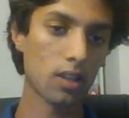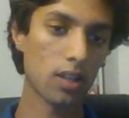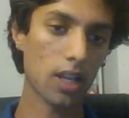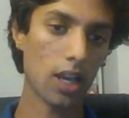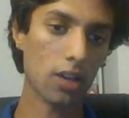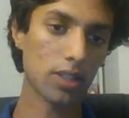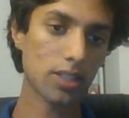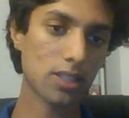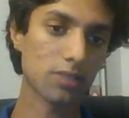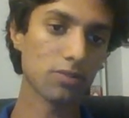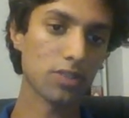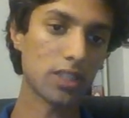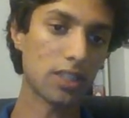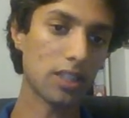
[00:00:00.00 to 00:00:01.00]
Now, this
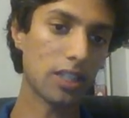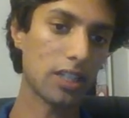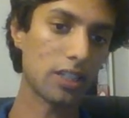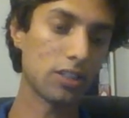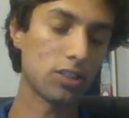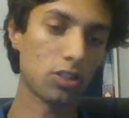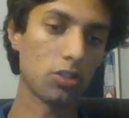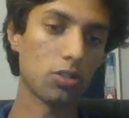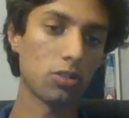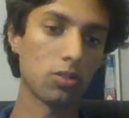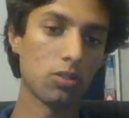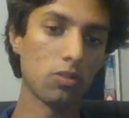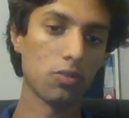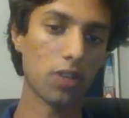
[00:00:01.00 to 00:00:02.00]
leads
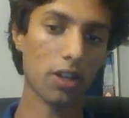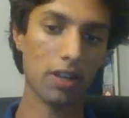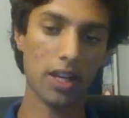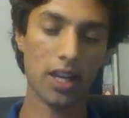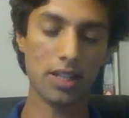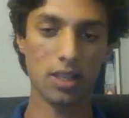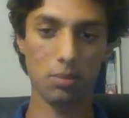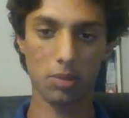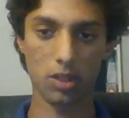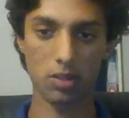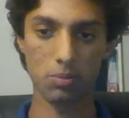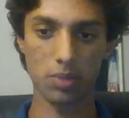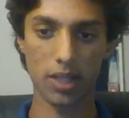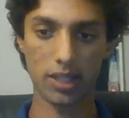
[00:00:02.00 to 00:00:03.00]
to very high sample
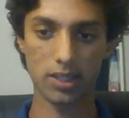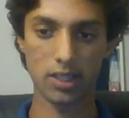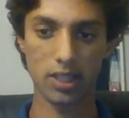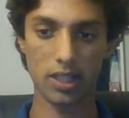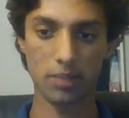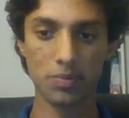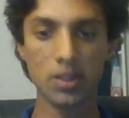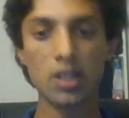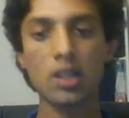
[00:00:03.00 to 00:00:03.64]
complexity.